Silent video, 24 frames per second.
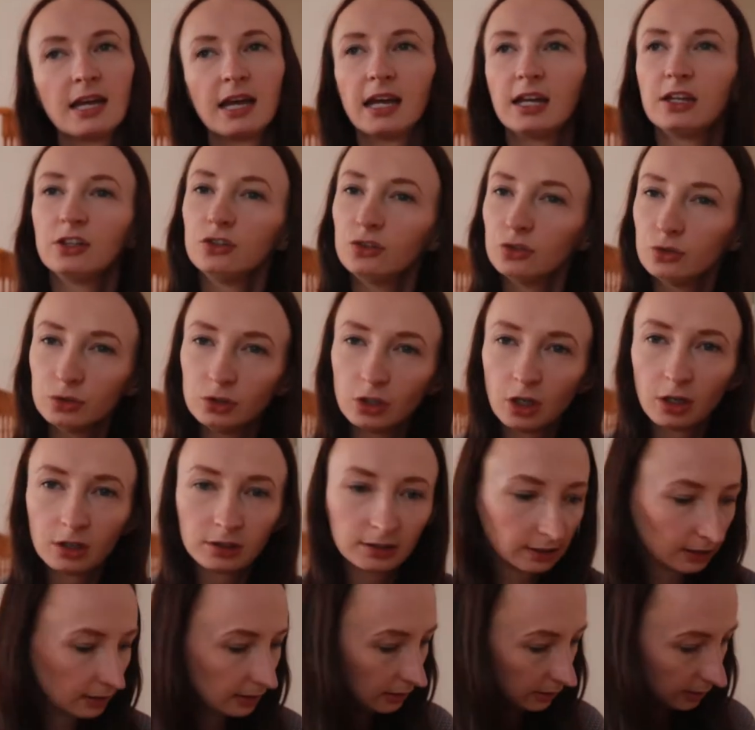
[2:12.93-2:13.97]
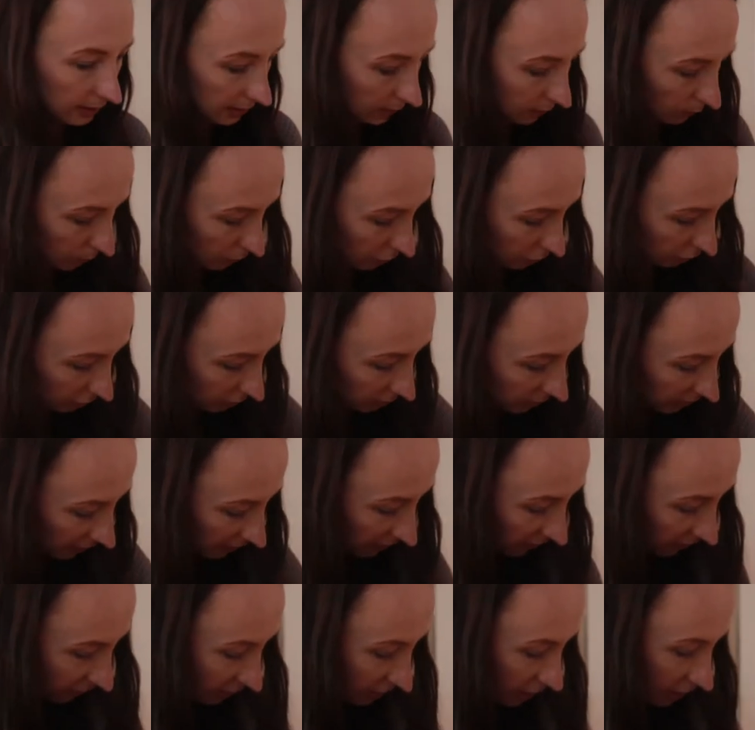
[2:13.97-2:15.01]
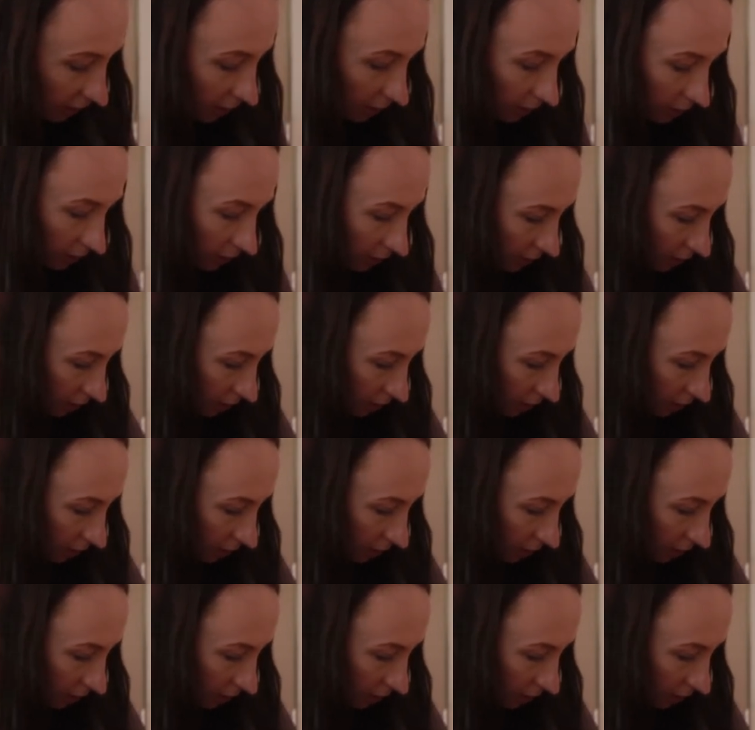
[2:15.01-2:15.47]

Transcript: and do nothing, watch some TV,